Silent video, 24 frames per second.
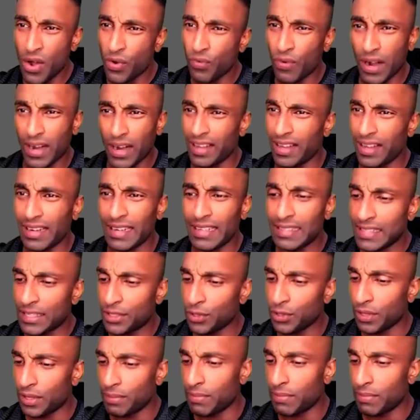1 year easy
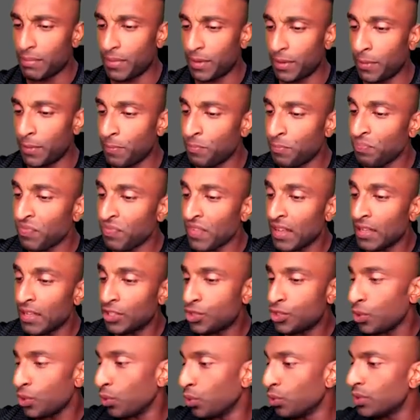to remember
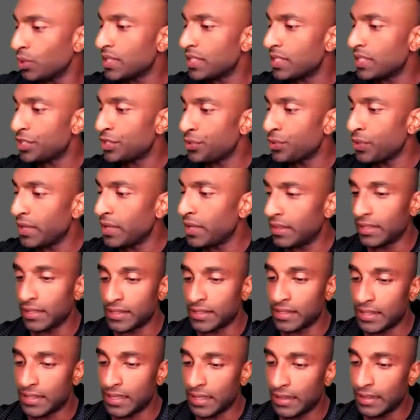so who's issuing
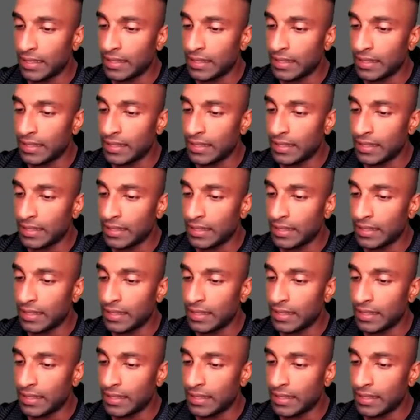this?